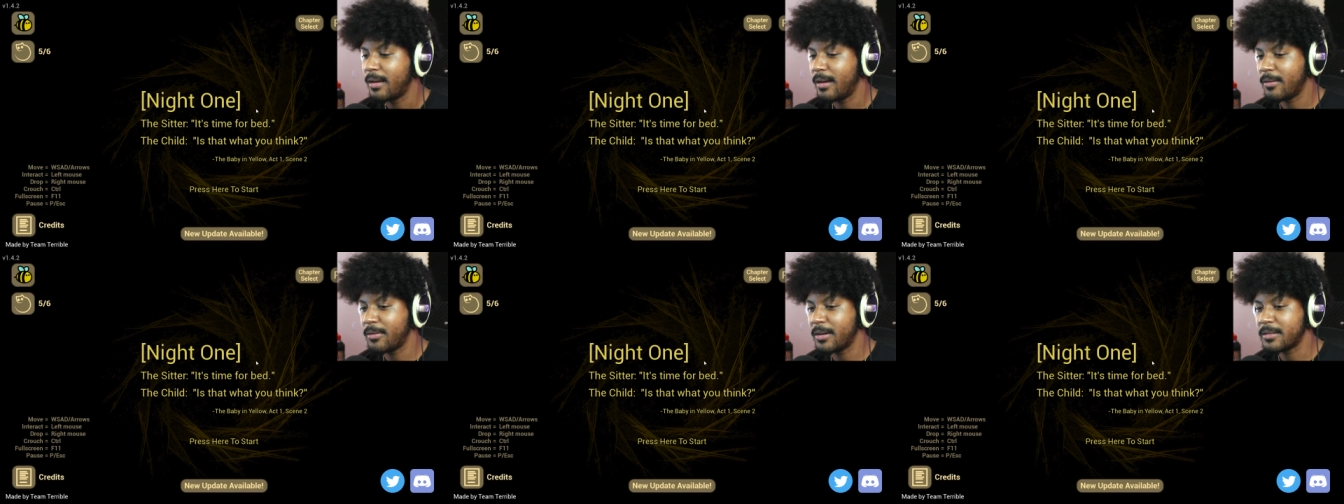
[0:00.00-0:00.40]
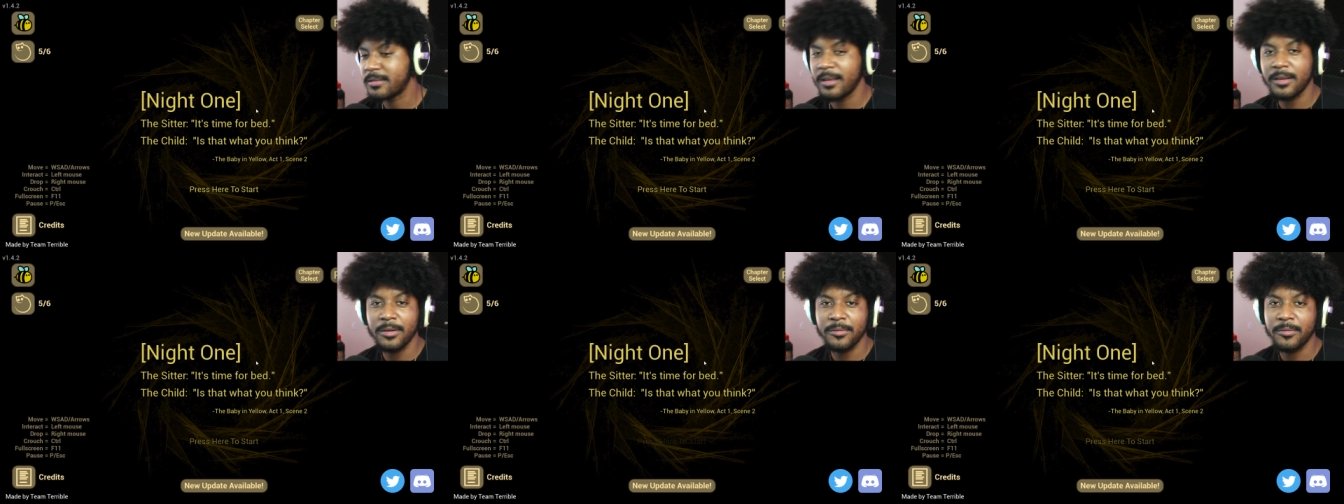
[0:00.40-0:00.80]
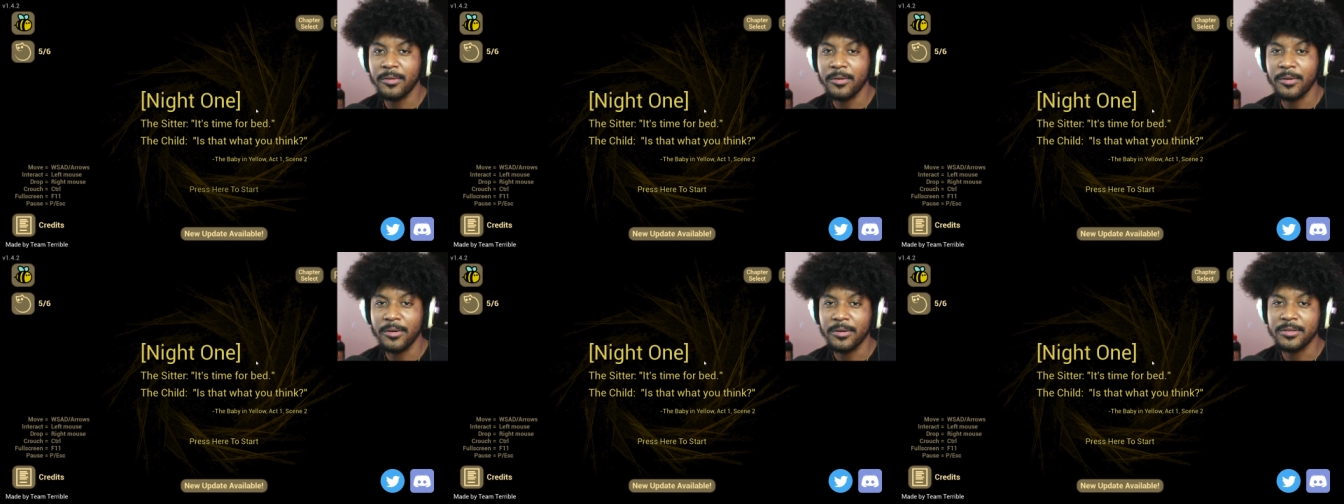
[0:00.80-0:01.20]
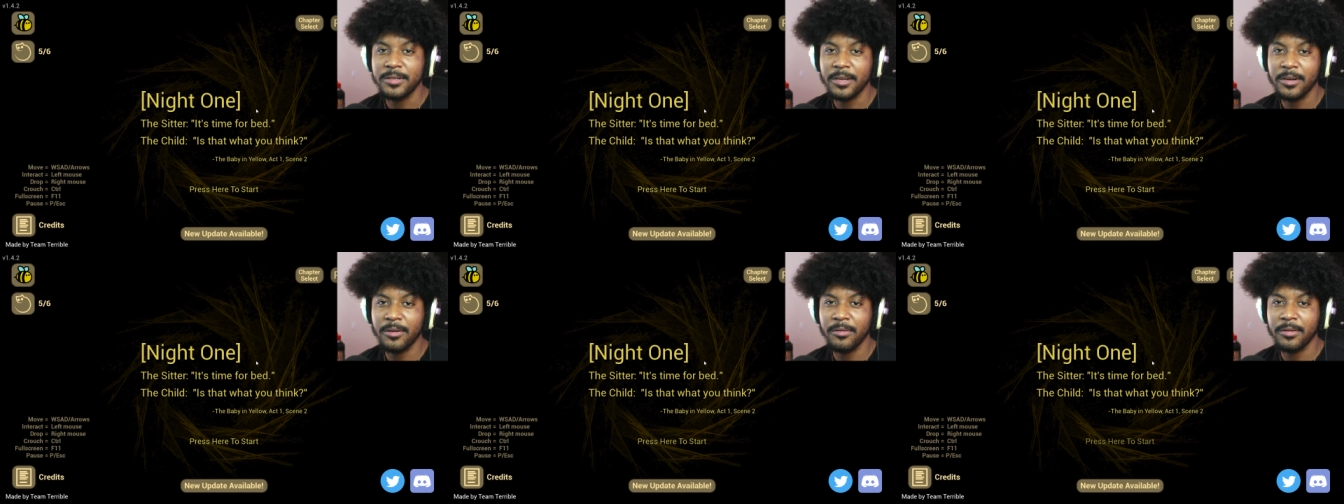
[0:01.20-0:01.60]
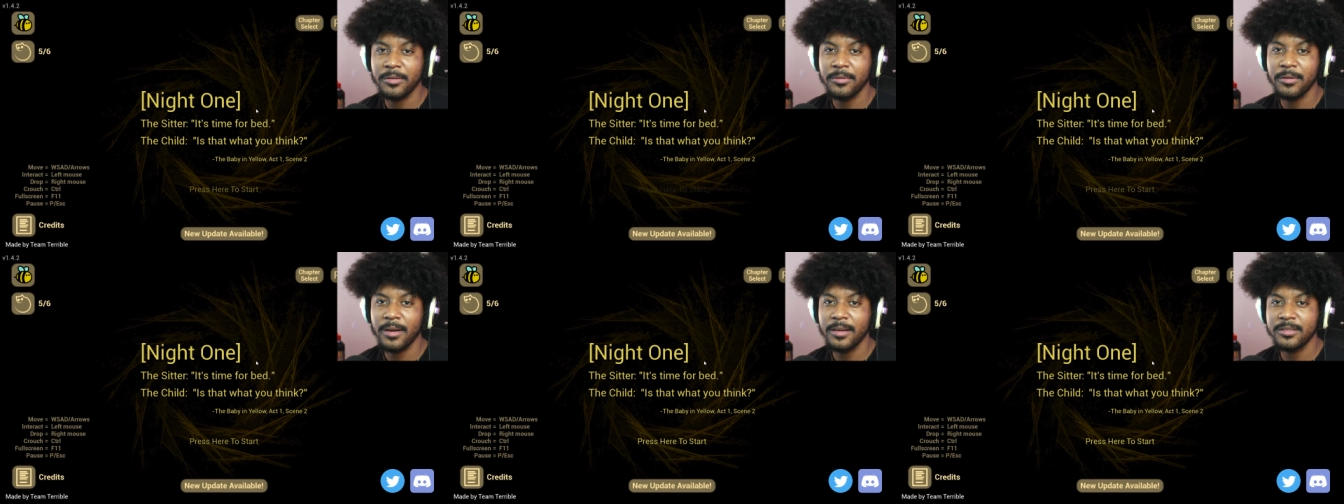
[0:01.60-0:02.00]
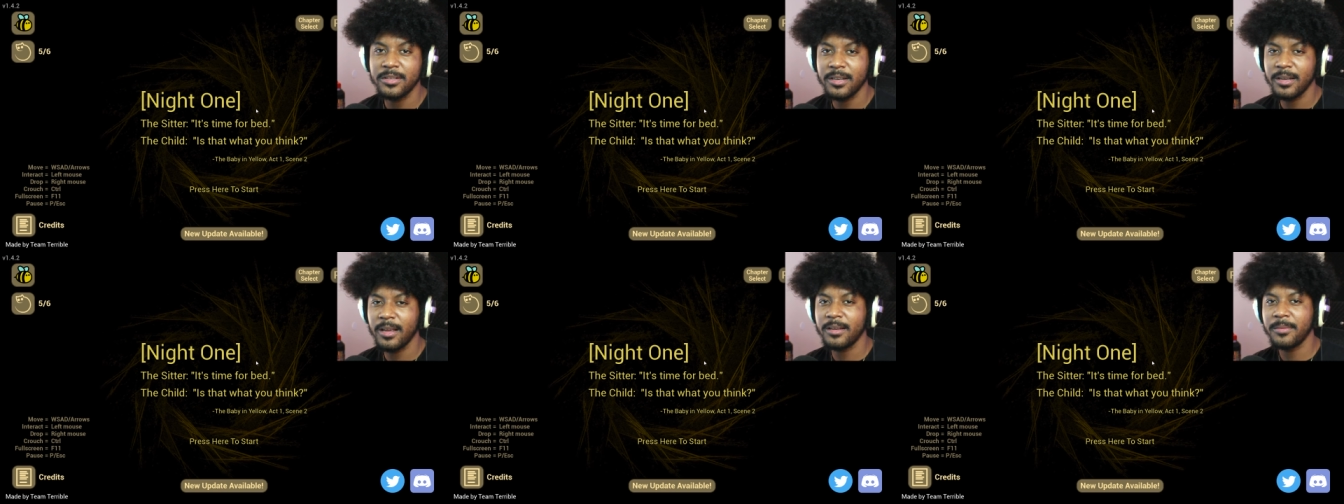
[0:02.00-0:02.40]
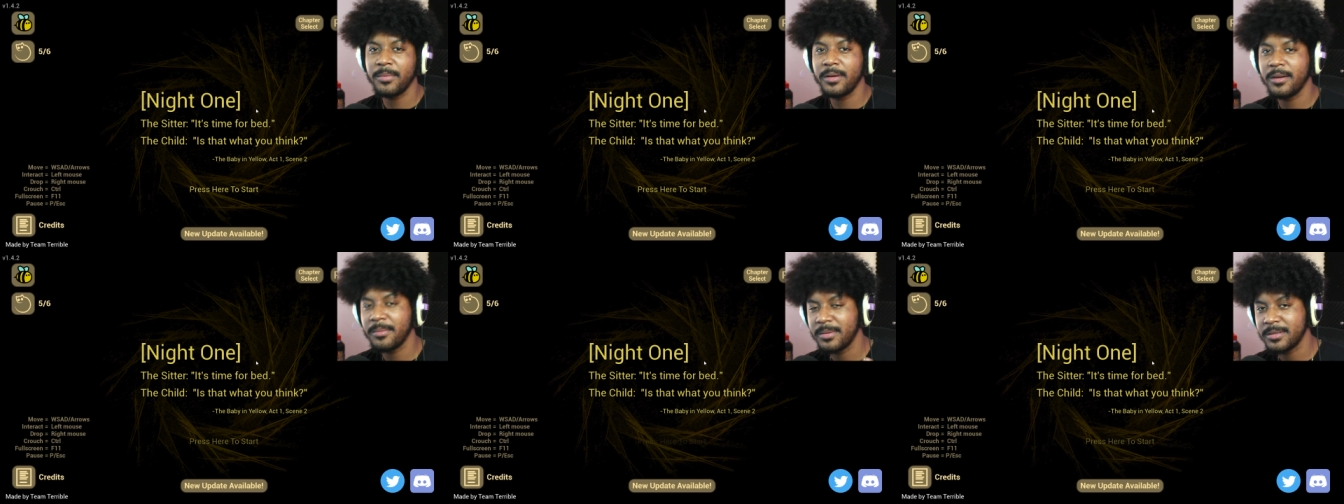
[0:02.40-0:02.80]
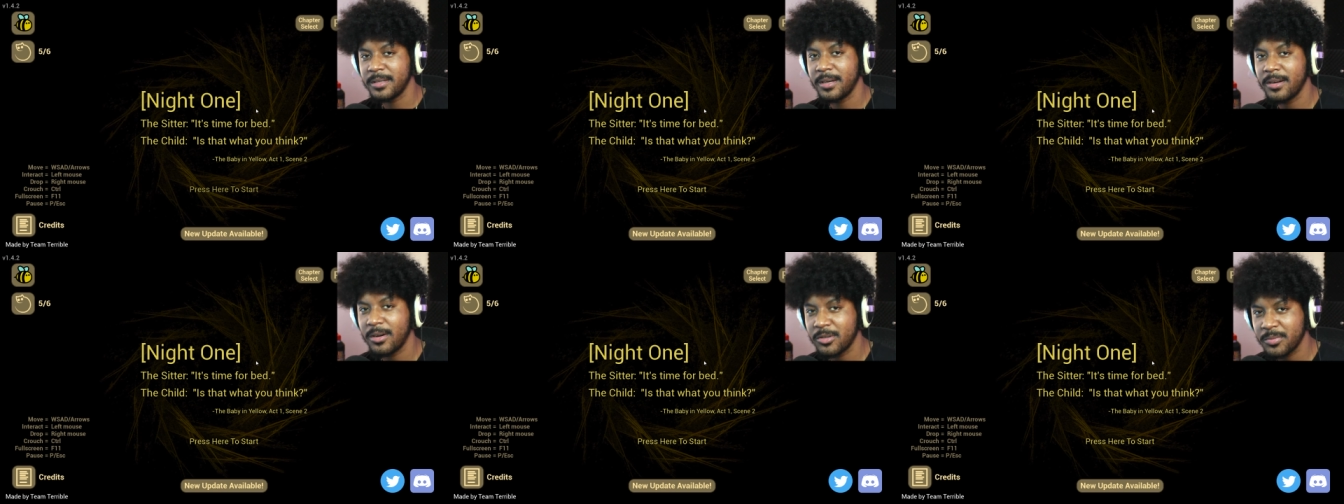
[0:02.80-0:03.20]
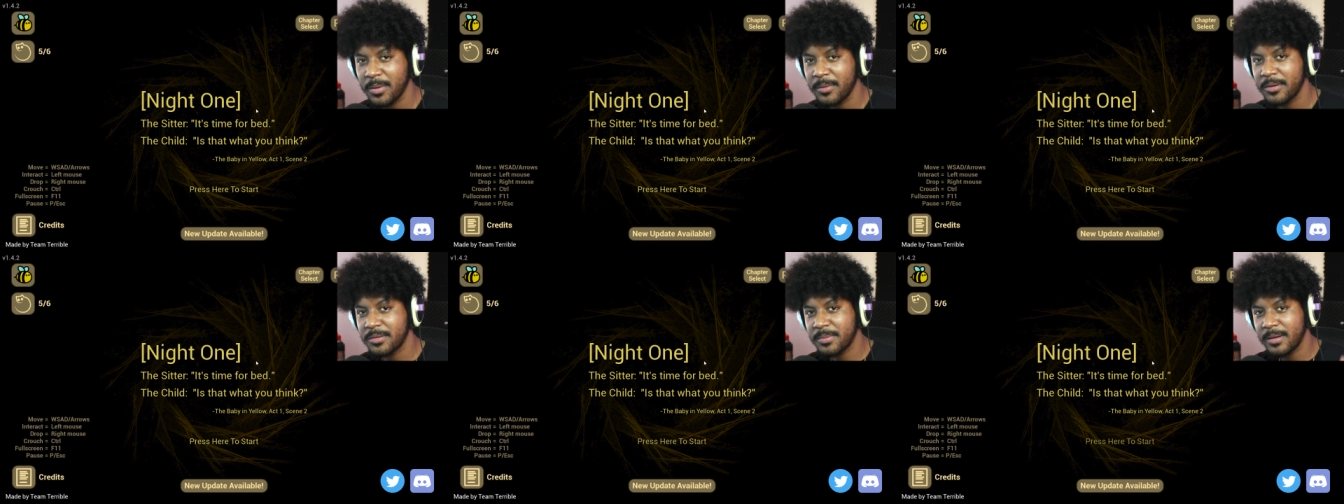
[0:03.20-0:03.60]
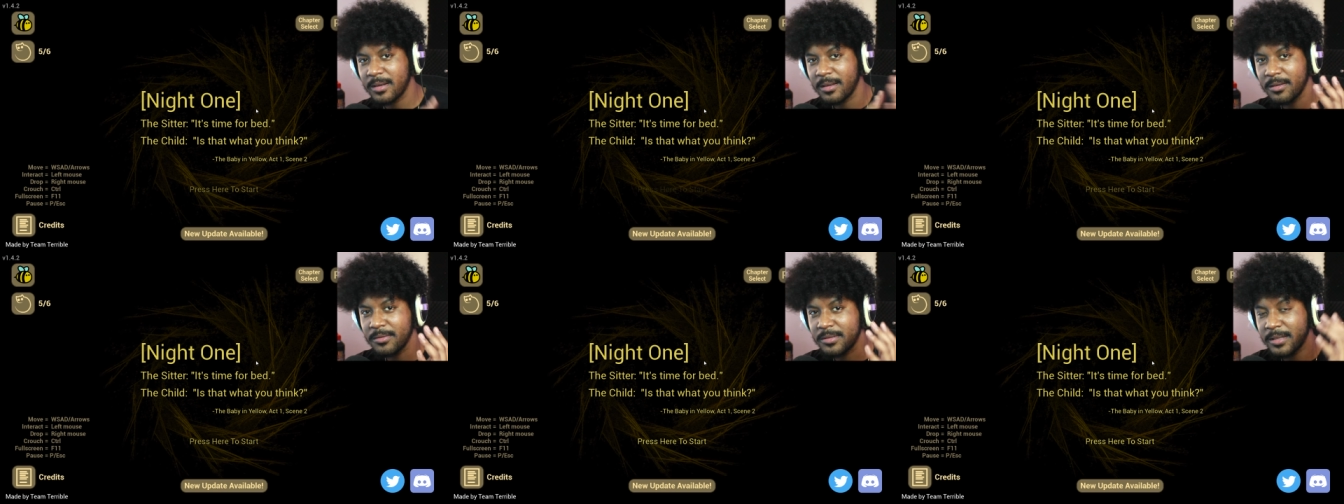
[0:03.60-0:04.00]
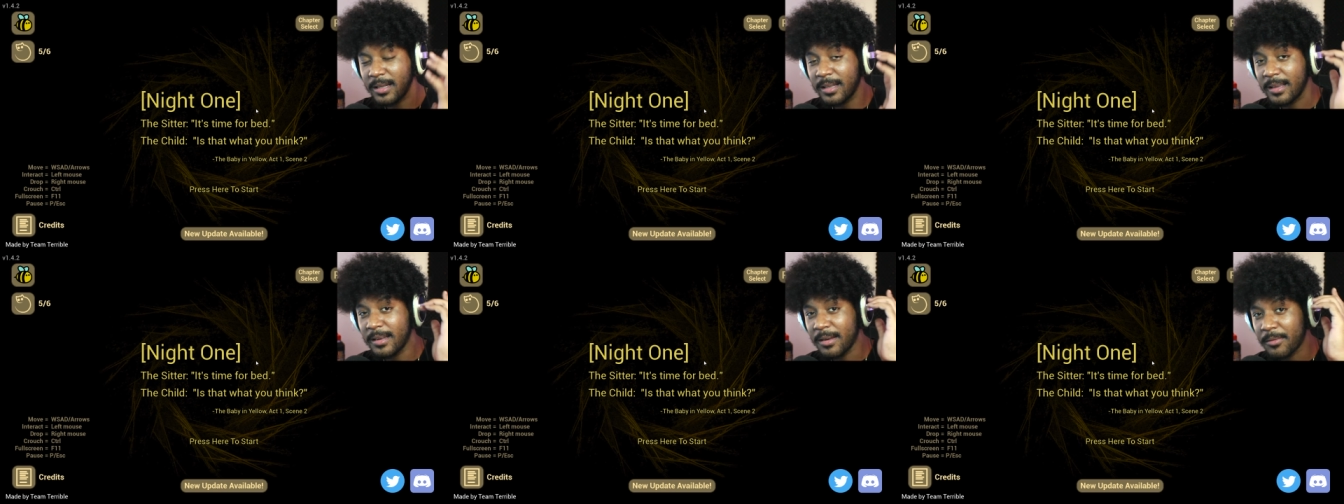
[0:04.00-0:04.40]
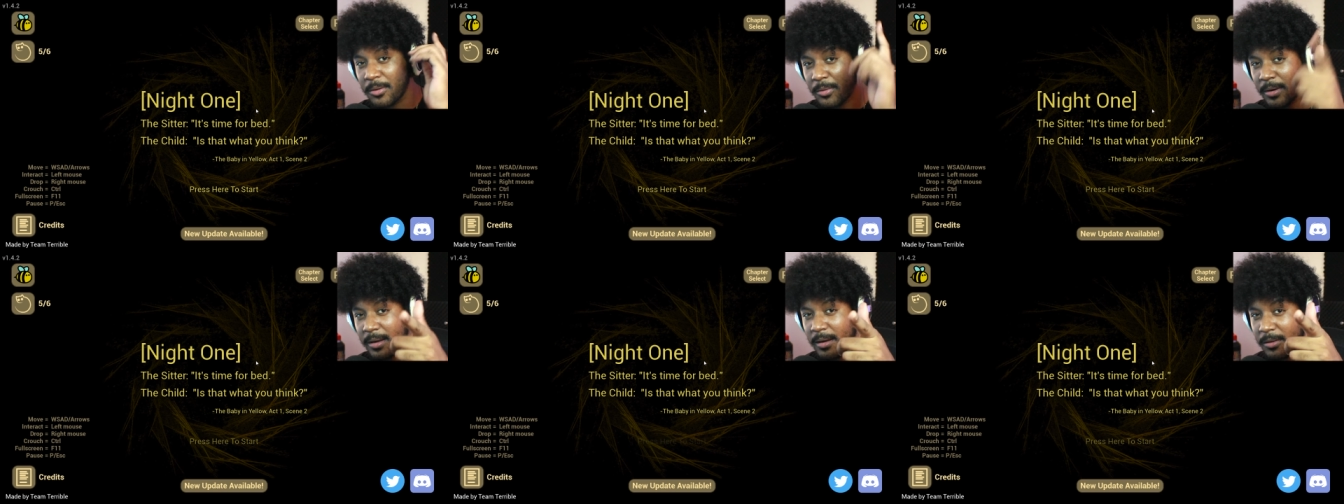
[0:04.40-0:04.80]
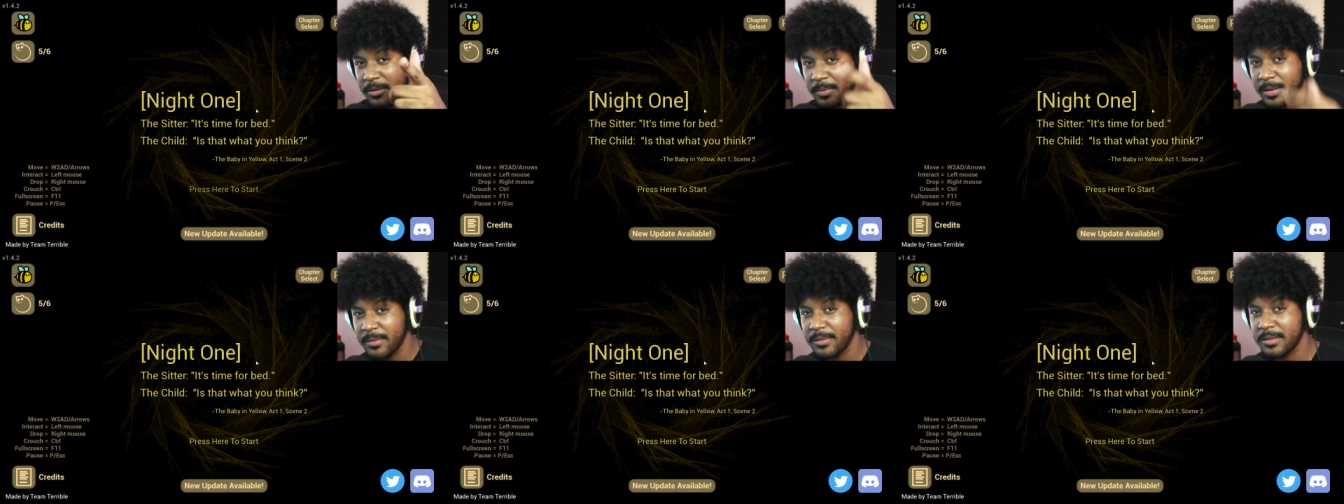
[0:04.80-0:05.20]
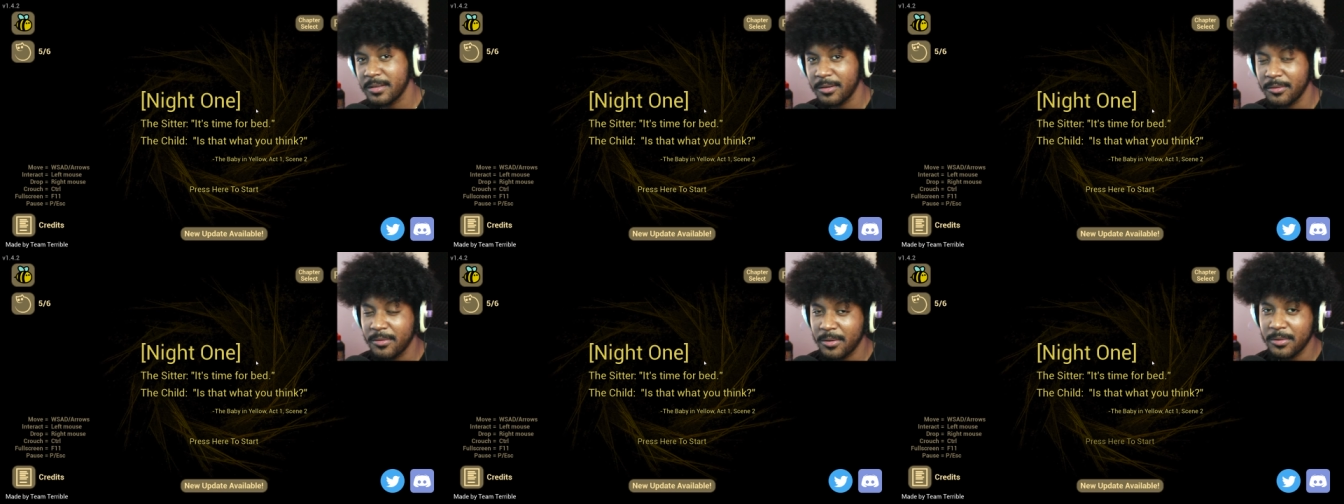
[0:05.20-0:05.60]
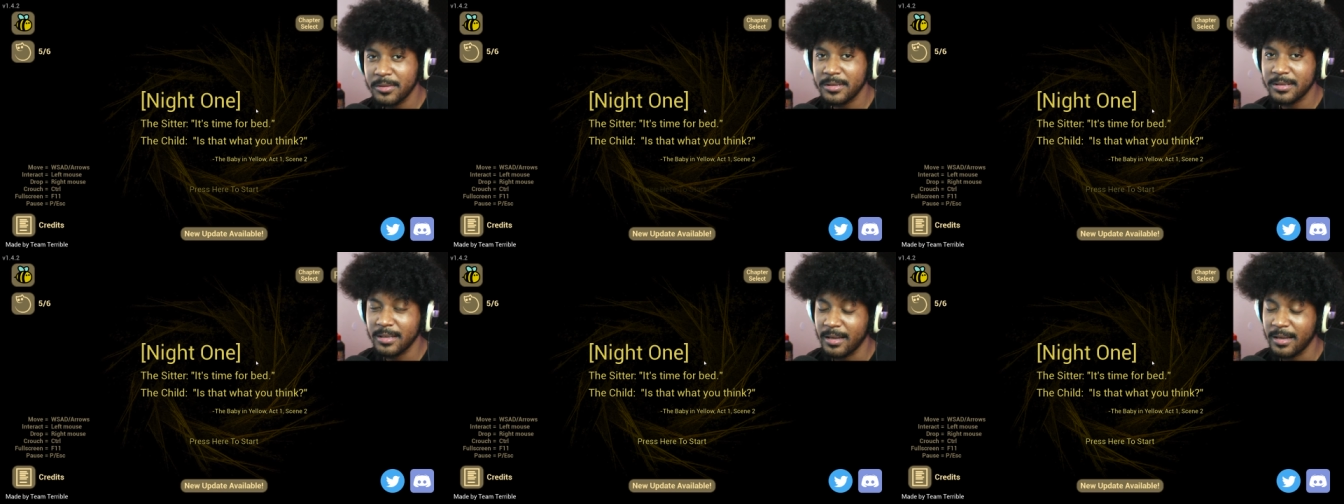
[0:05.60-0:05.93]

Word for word: Anyways, thank you for sticking all the way through, guys. You didn't have to be here, but you're here. Always remember to spread love, stay lit, never quit, and always believe yourself, folks.